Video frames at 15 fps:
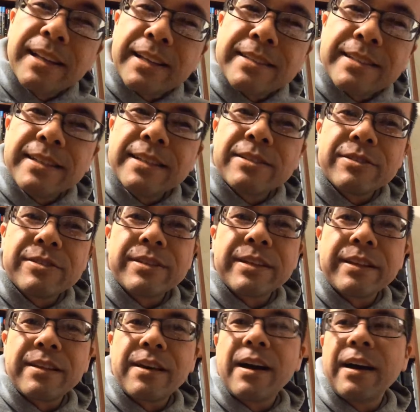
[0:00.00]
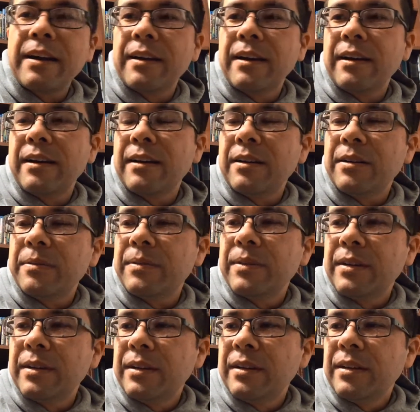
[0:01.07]
that's an interesting thought. Um,
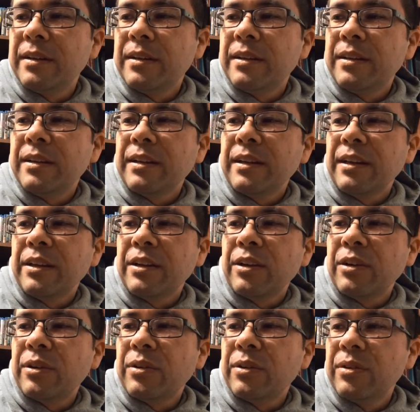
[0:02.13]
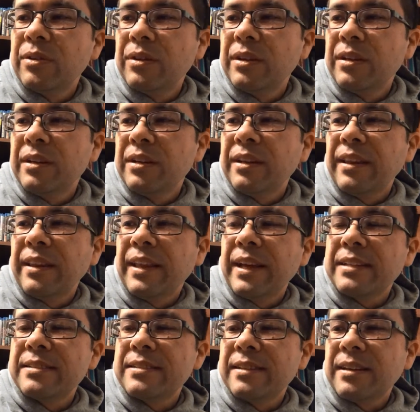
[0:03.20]
you know,
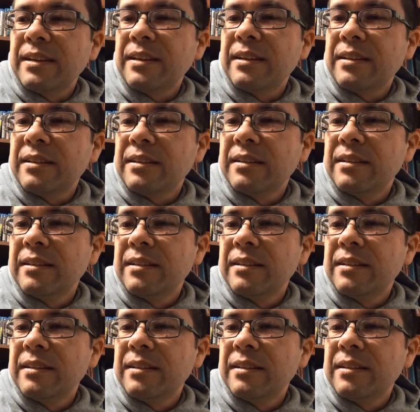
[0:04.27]
that's uh,